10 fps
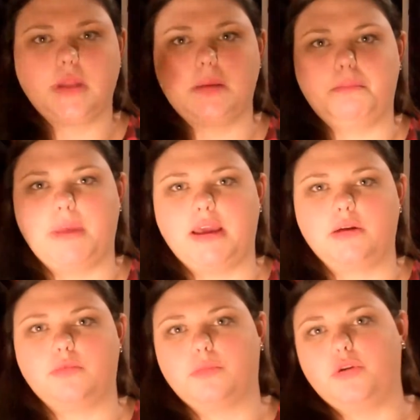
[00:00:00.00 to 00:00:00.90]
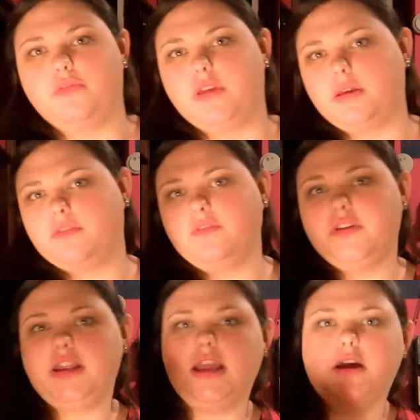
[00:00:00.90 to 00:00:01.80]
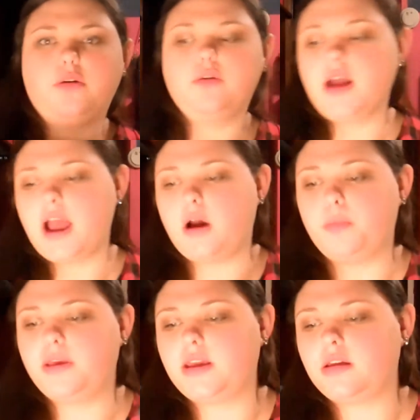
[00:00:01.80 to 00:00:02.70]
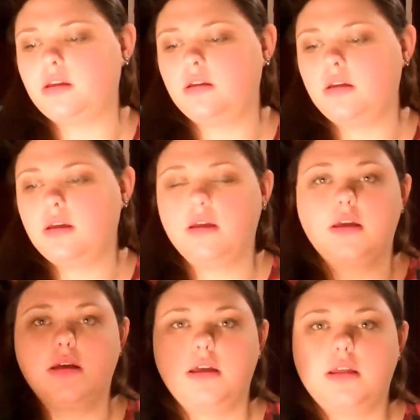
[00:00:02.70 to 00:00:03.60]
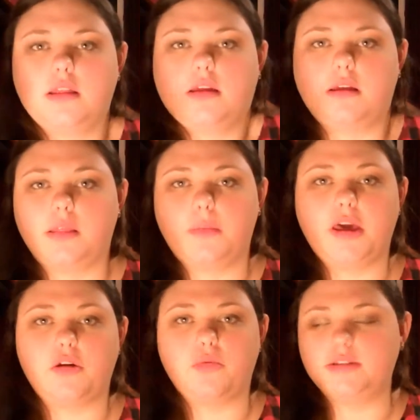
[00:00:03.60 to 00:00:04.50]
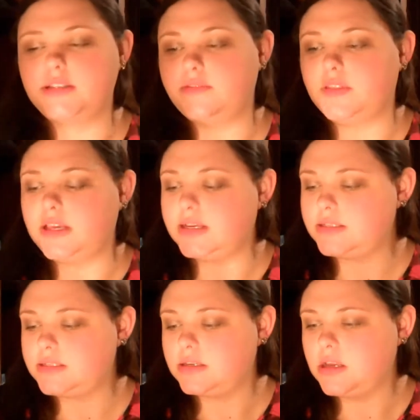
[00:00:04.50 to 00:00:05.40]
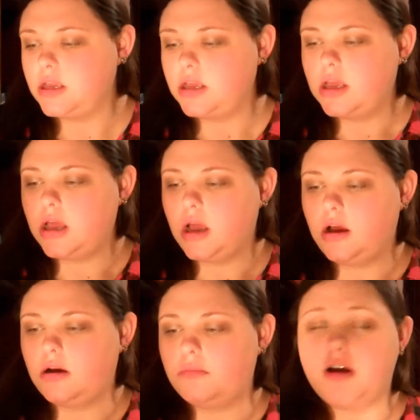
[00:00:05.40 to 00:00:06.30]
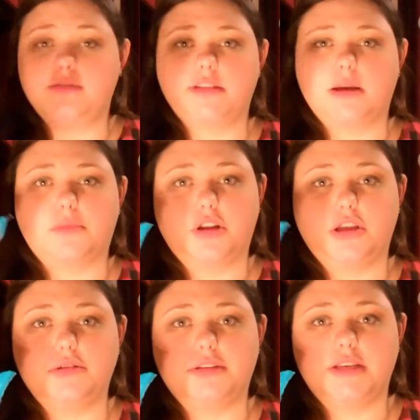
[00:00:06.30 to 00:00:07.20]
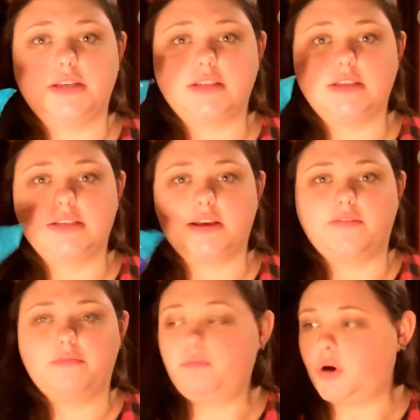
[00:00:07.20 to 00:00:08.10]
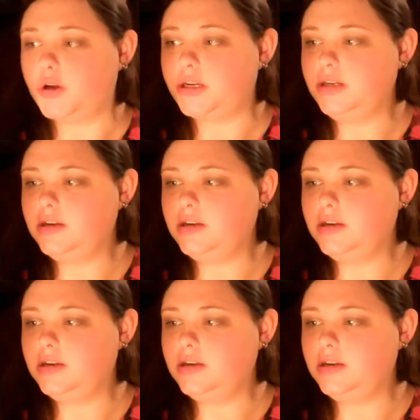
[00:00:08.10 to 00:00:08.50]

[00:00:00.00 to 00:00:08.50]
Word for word: makeup removing video, I'll pick the better ones of this. Um, obviously, I'm going to use this because I've bought it.